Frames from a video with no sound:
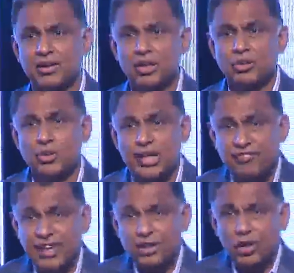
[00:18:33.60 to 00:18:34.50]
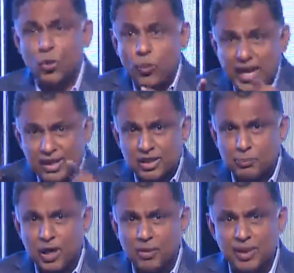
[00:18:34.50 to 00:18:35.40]
You can find out where the
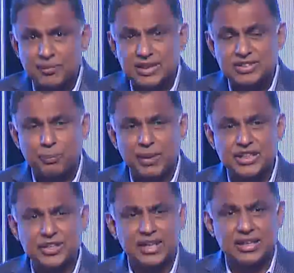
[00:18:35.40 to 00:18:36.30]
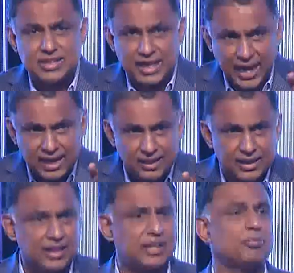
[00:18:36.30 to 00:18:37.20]
problem in the supply chain is and handle it
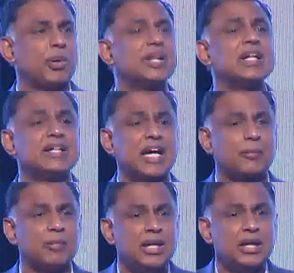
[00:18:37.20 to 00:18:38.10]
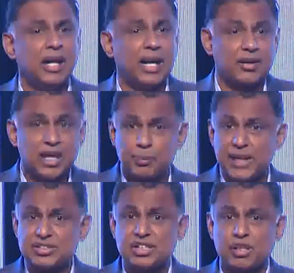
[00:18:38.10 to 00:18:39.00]
at that point in time and
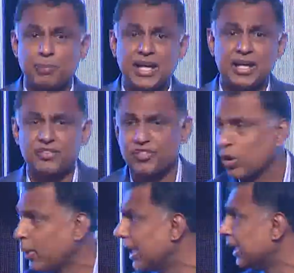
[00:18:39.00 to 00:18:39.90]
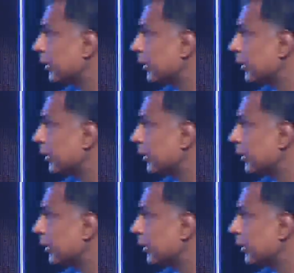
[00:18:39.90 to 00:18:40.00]
replace the supplier if required,